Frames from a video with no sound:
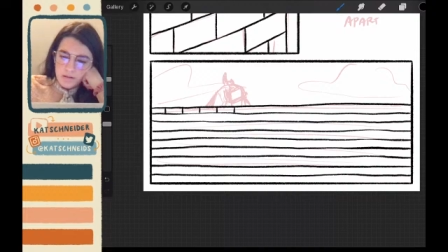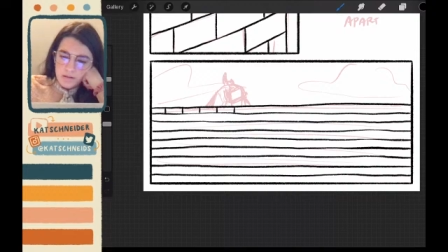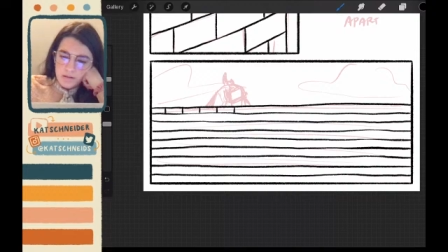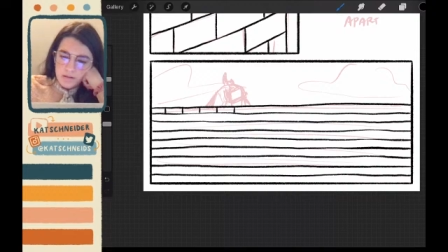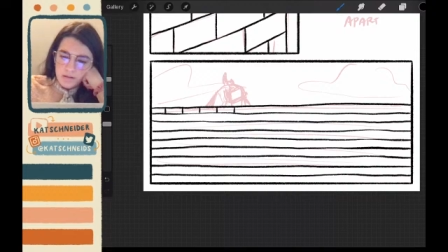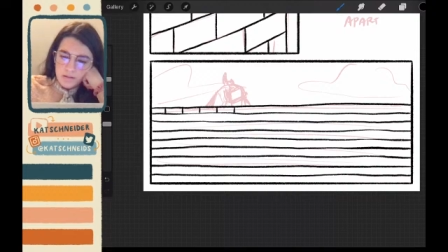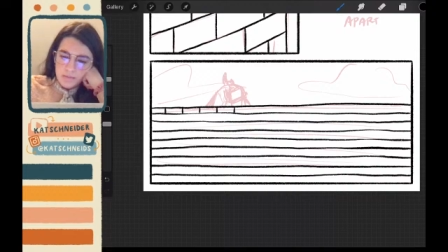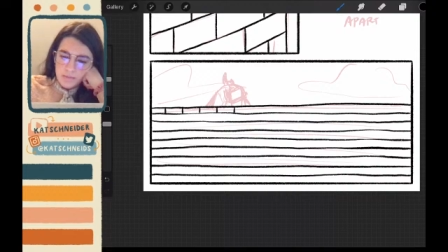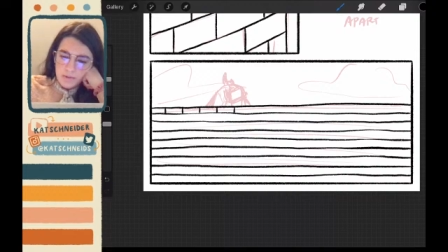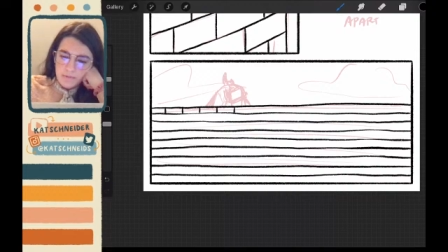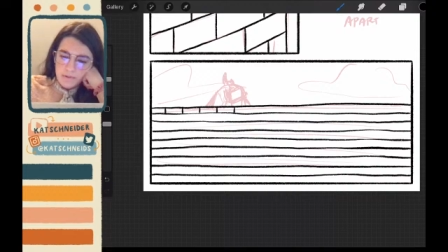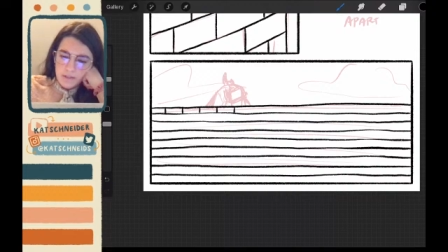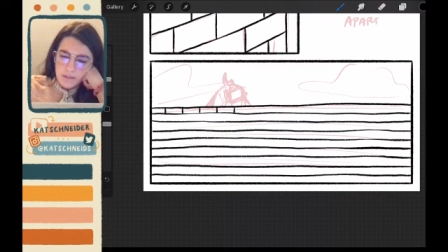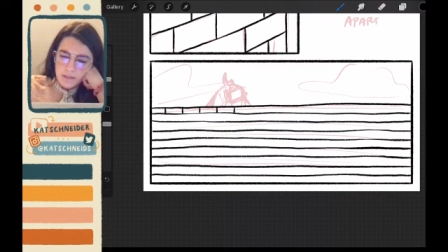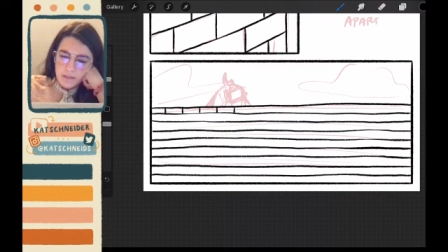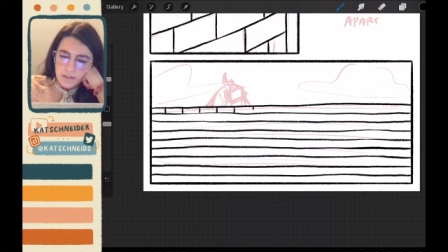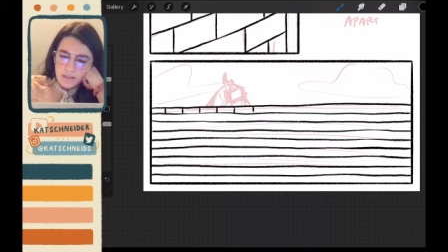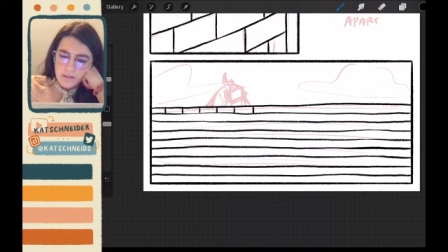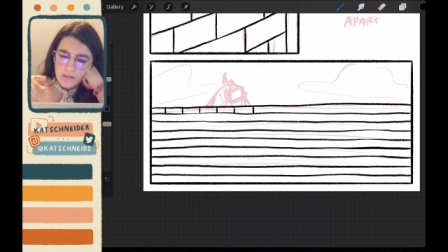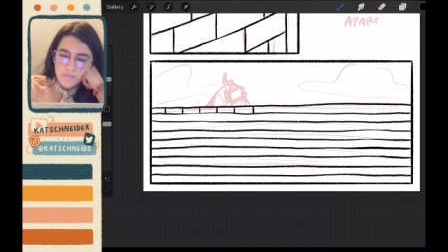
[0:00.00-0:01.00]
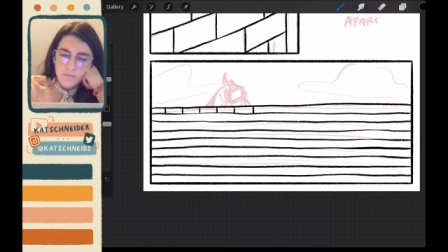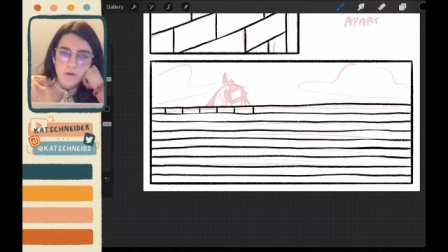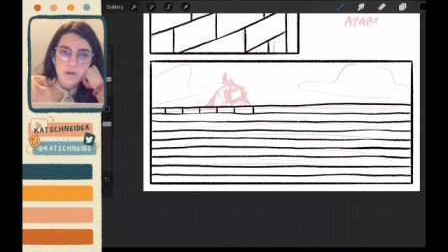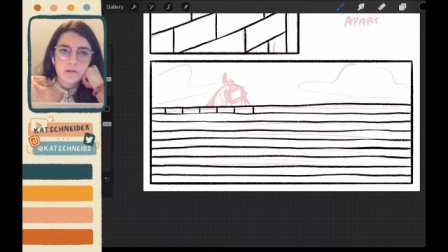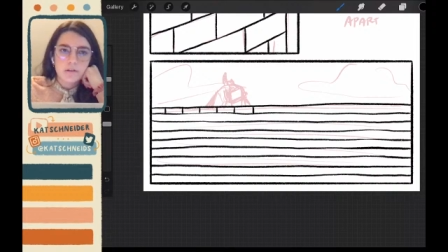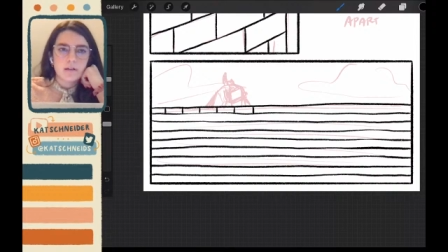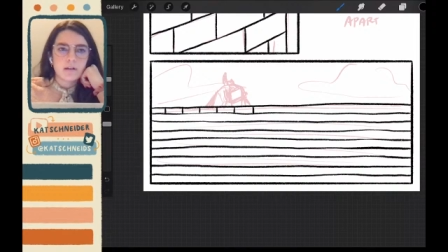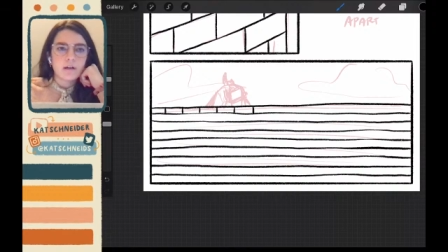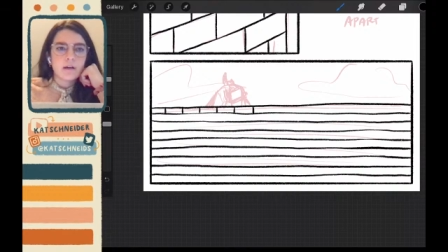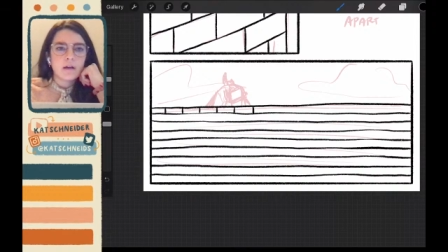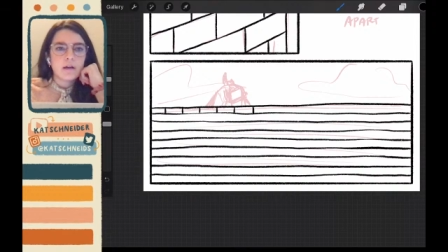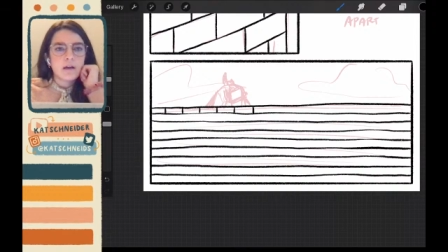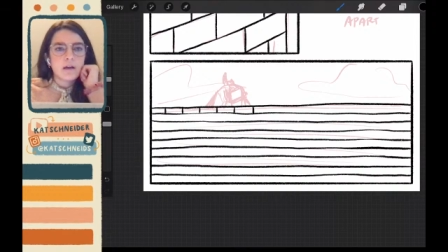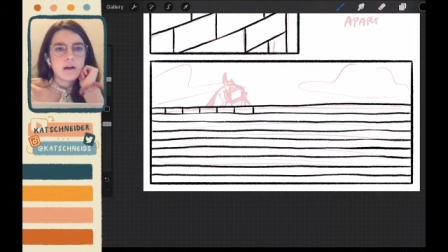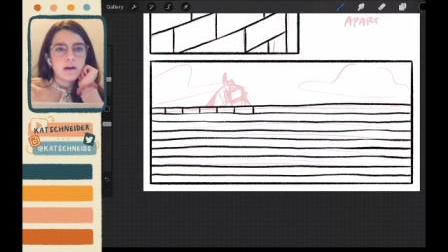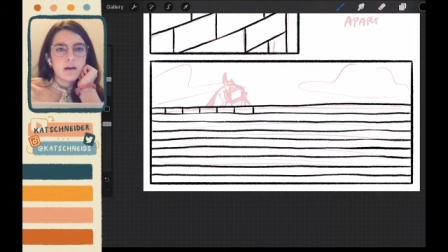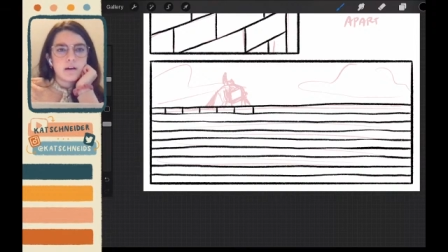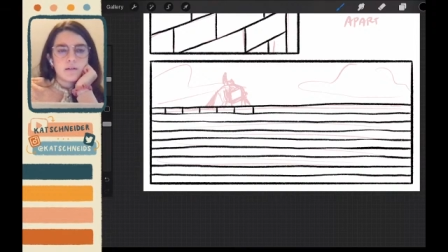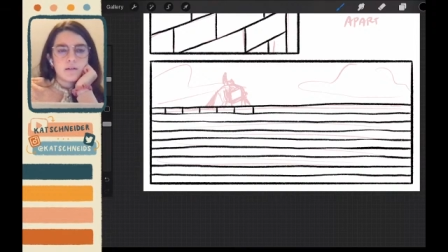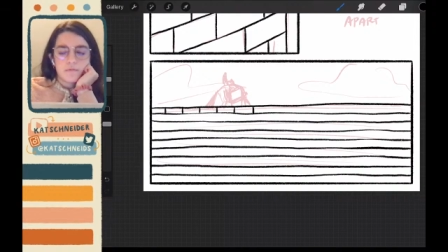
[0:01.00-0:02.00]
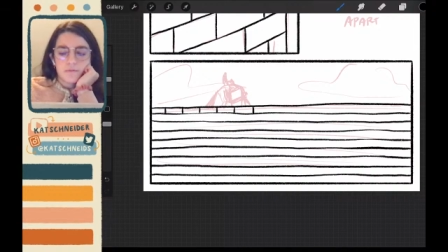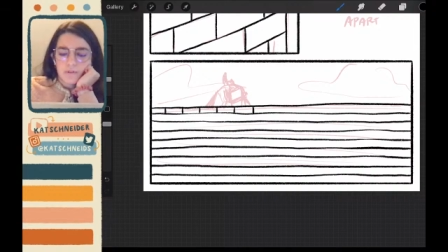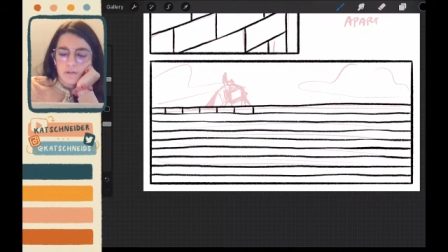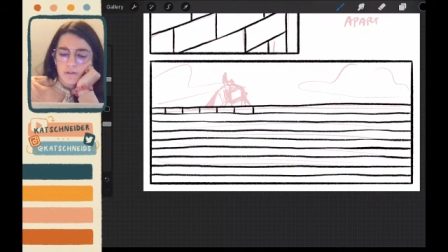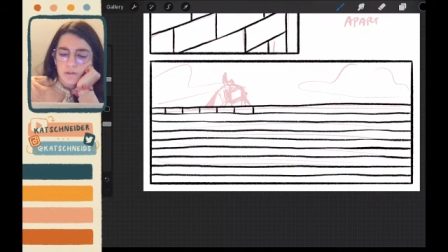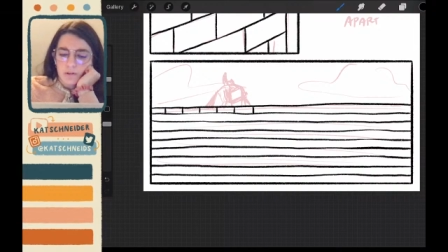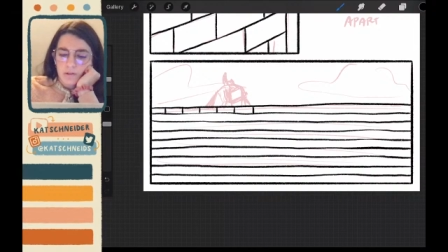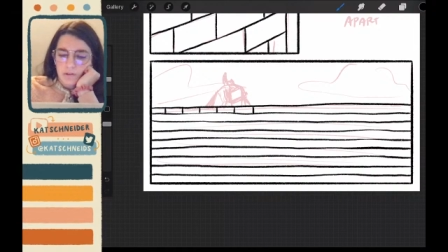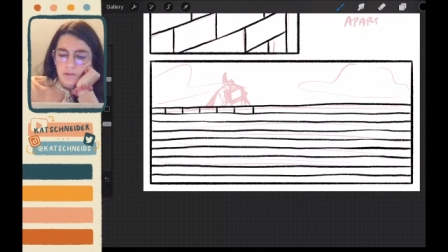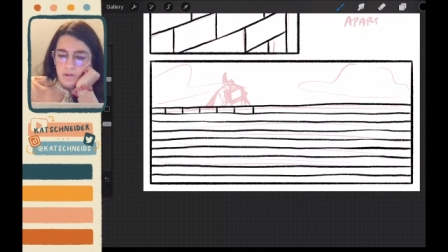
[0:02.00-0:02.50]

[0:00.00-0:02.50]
If this doesn't work, then I have an